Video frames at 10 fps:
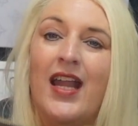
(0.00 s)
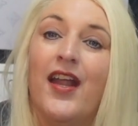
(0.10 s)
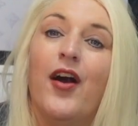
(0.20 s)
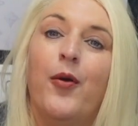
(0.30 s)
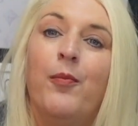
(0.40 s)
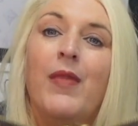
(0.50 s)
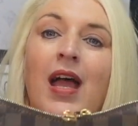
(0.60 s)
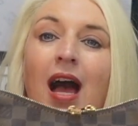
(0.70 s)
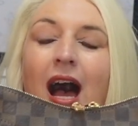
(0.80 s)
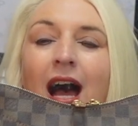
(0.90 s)
know.
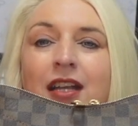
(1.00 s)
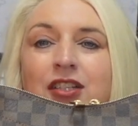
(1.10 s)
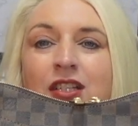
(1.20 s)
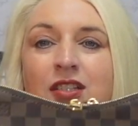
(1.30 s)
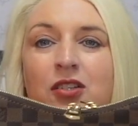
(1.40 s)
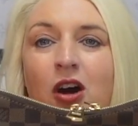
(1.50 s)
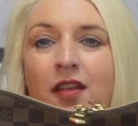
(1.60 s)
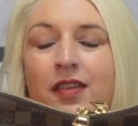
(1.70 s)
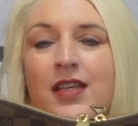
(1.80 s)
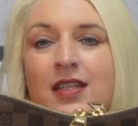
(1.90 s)
I just
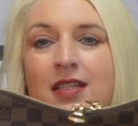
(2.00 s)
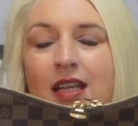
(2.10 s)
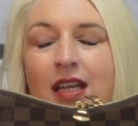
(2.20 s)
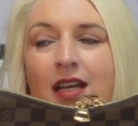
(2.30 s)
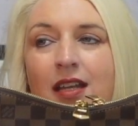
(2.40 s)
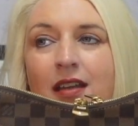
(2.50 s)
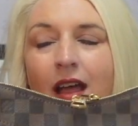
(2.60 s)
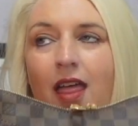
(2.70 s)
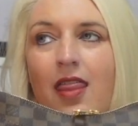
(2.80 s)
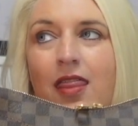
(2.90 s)
got this in
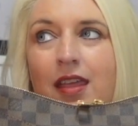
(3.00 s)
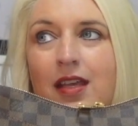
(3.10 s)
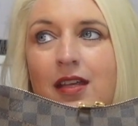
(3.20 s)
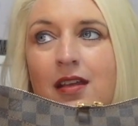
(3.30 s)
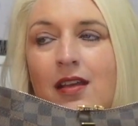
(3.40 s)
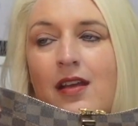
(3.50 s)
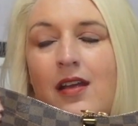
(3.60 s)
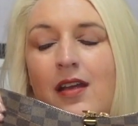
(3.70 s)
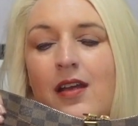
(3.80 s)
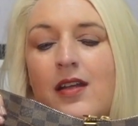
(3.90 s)
the
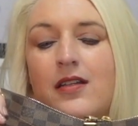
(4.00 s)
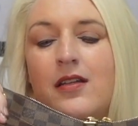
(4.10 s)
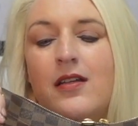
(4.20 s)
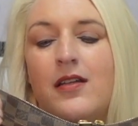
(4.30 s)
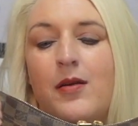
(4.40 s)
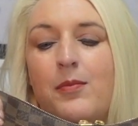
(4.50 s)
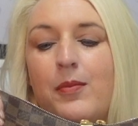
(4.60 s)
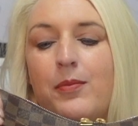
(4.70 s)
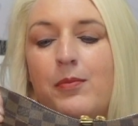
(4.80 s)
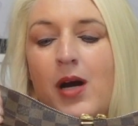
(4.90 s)

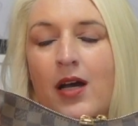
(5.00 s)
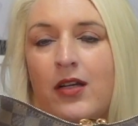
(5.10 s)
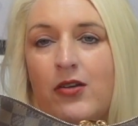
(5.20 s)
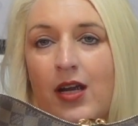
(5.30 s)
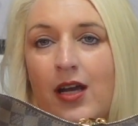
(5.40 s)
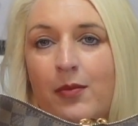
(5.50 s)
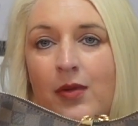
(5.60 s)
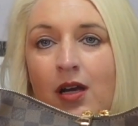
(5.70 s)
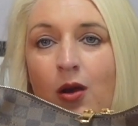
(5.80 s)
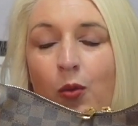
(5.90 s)

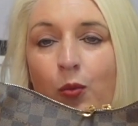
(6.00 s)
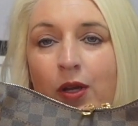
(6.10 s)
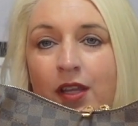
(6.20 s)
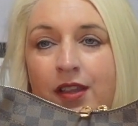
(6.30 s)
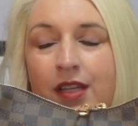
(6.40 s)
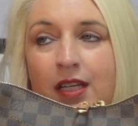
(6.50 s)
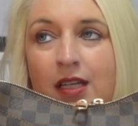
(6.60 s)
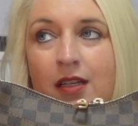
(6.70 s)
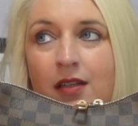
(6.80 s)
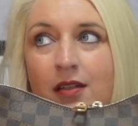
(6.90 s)
monogram with
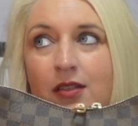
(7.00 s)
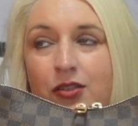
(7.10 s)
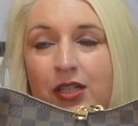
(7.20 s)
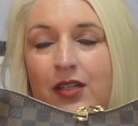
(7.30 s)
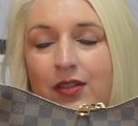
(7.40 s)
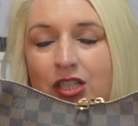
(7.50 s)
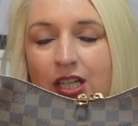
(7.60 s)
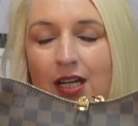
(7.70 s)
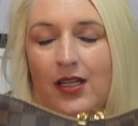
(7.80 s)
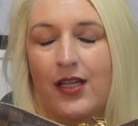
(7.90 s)
the Tree de
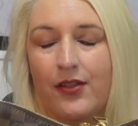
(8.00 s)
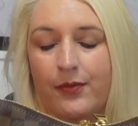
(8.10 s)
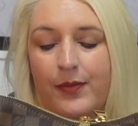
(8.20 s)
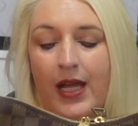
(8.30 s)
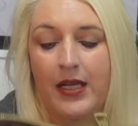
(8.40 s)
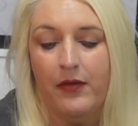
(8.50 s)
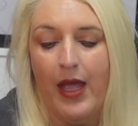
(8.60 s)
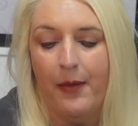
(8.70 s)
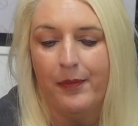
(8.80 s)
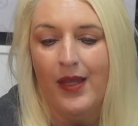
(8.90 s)
Vachetta leather. I know that.